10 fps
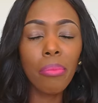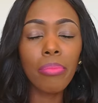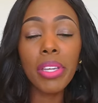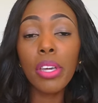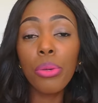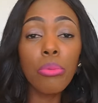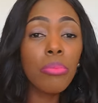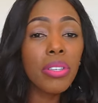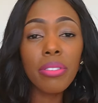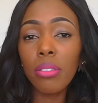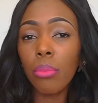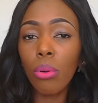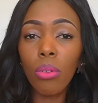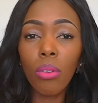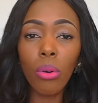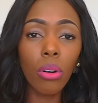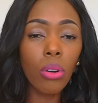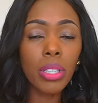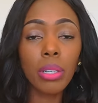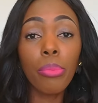making you miserable or
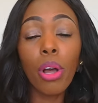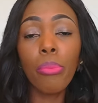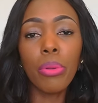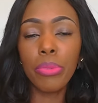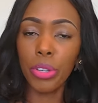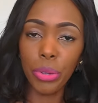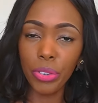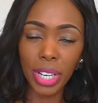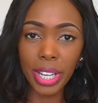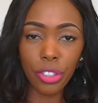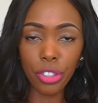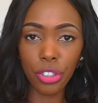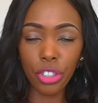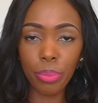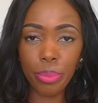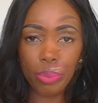causing problems in your relationship.